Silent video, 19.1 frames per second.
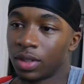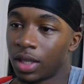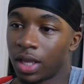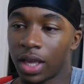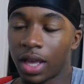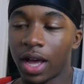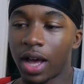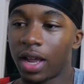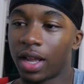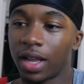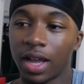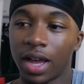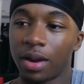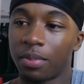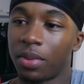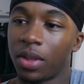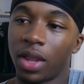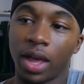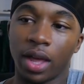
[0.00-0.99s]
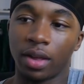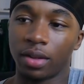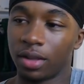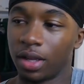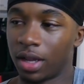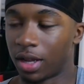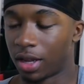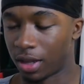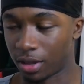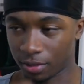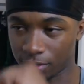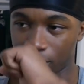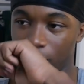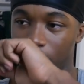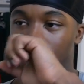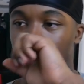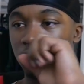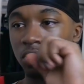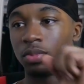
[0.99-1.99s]
it gotta be like,
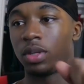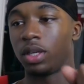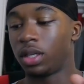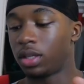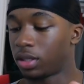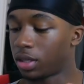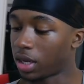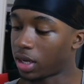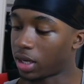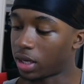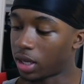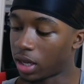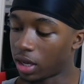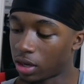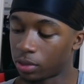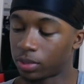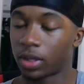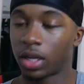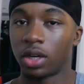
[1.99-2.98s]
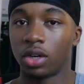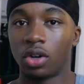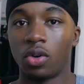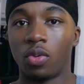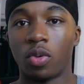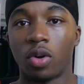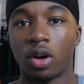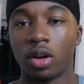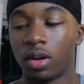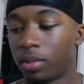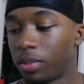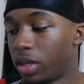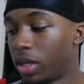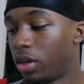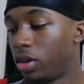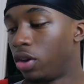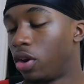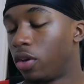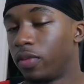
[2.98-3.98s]
excuse me, I got the hiccups out of nowhere. I'm
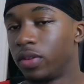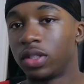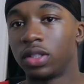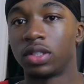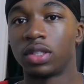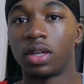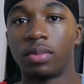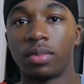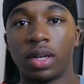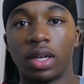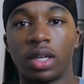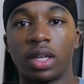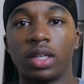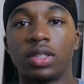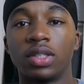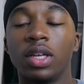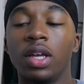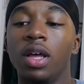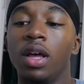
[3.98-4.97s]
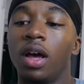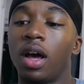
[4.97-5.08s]
getting nervous or something, I guess.